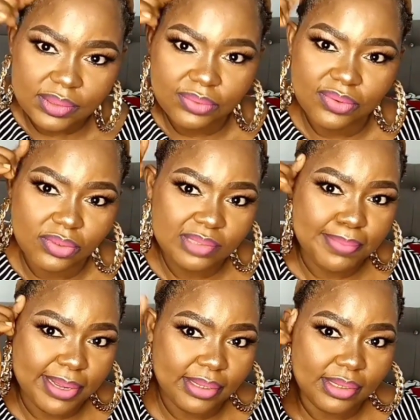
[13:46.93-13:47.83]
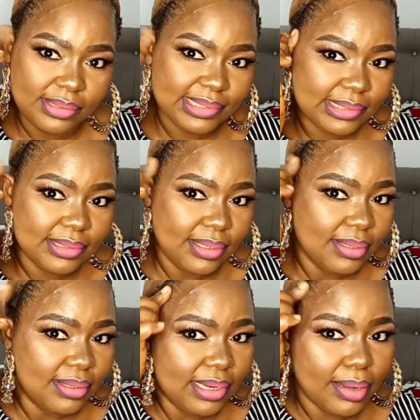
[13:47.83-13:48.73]
Do not pack it
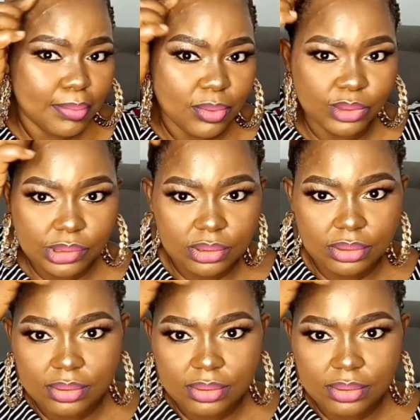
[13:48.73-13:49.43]
that much.